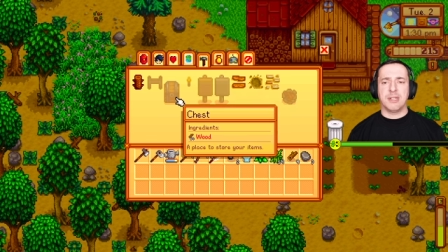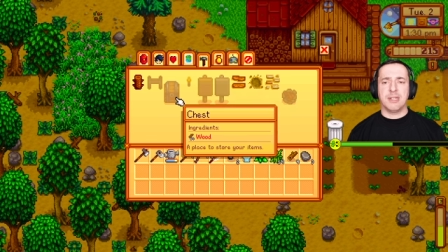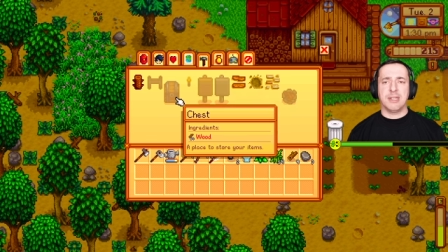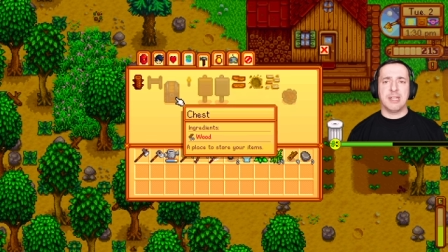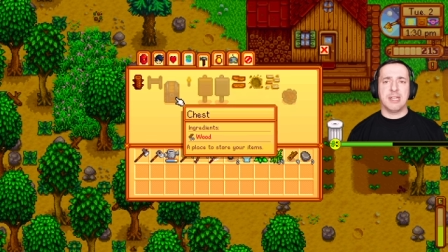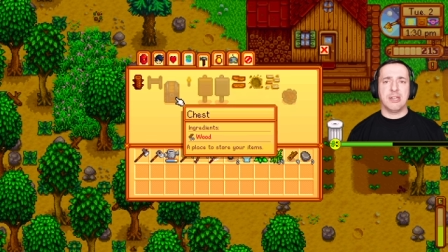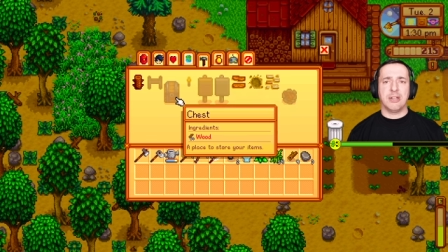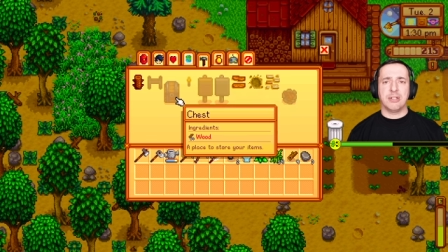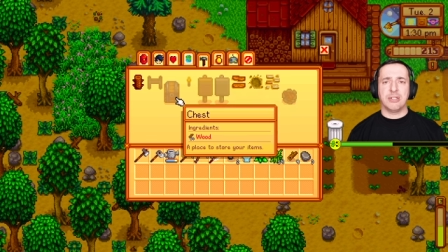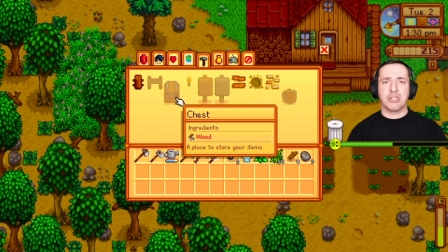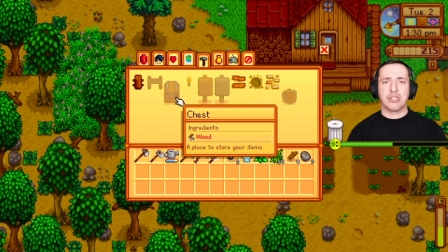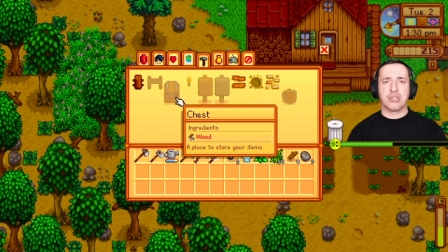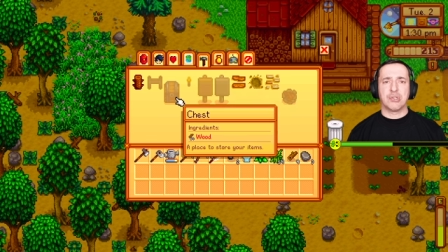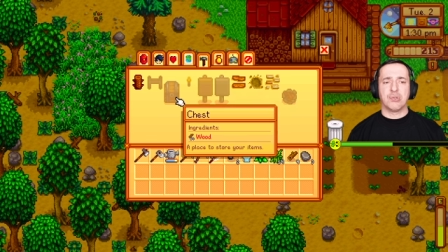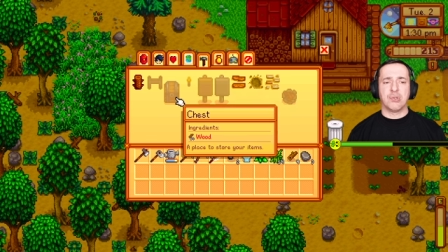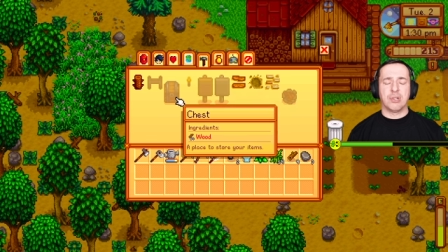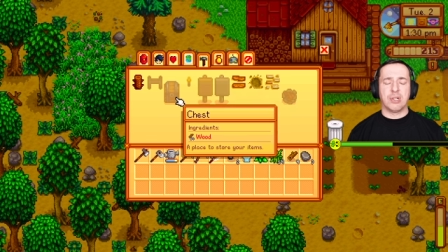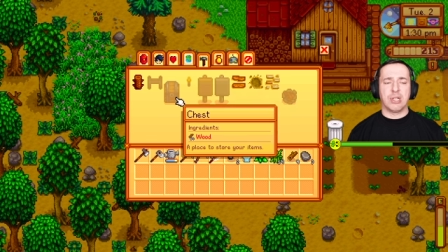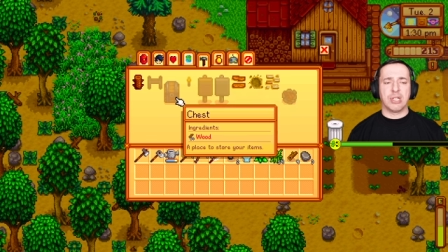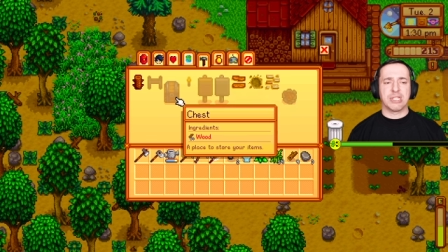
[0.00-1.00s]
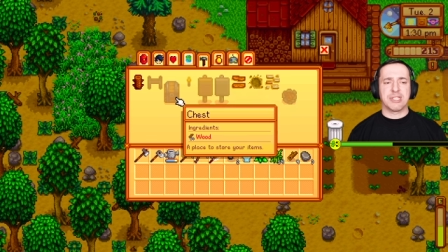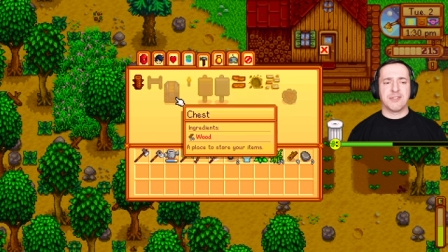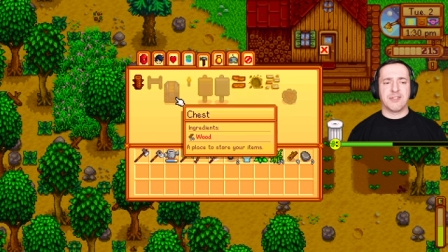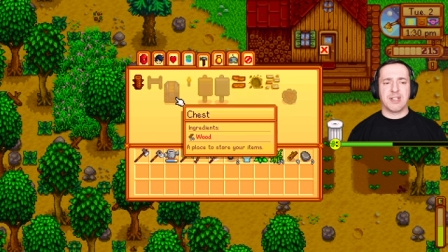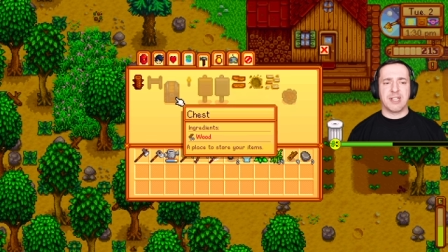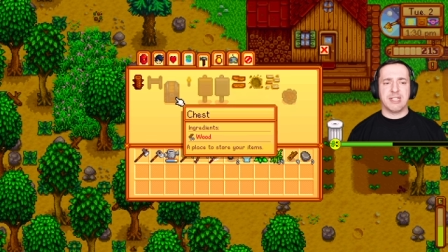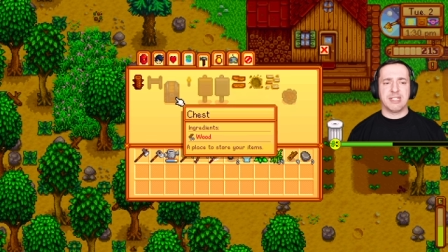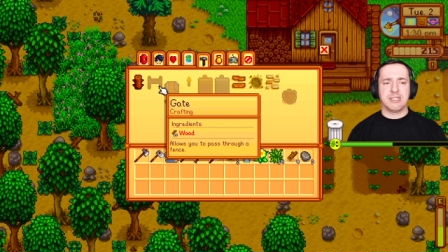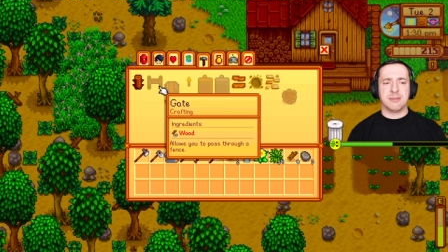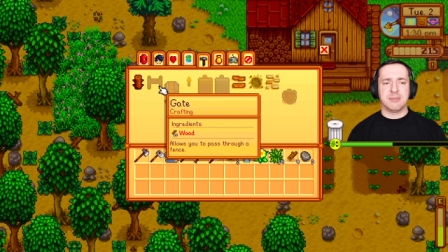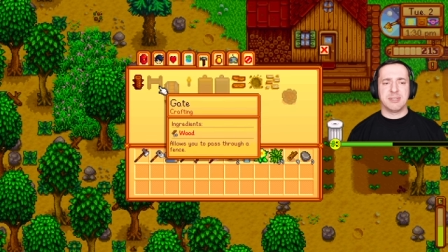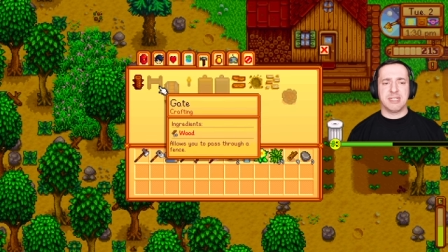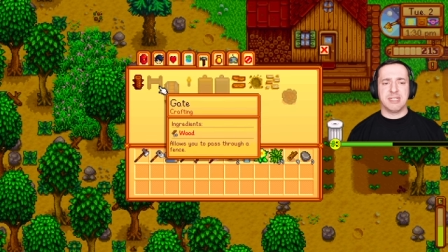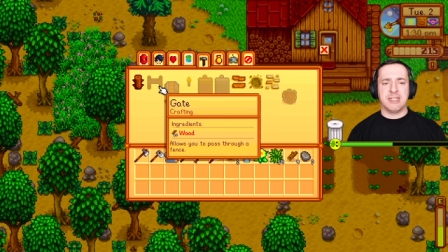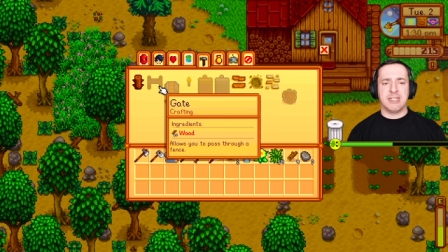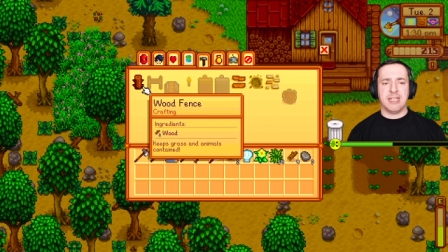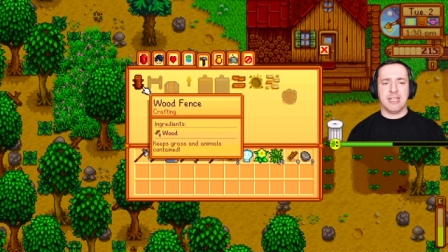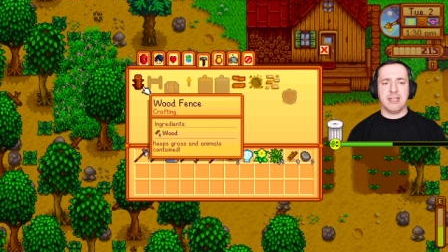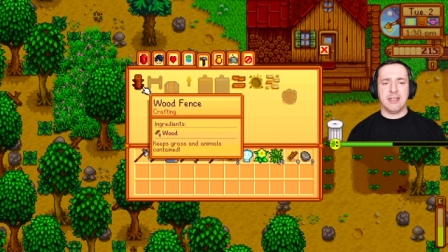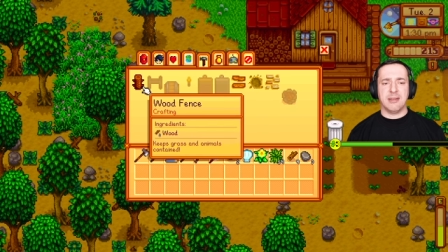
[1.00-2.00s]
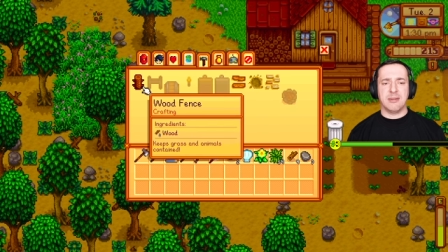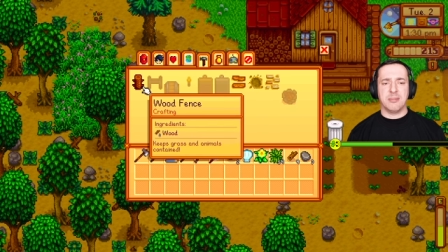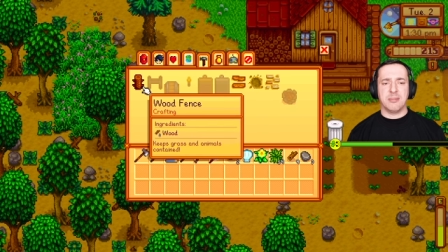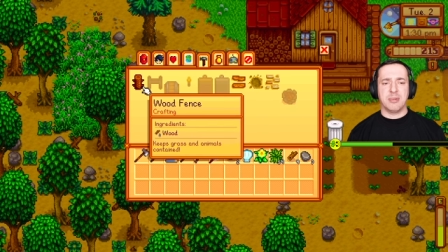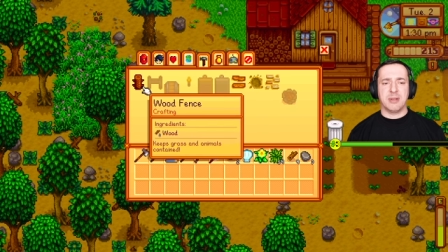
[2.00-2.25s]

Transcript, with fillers: and then you can store lots of items in there.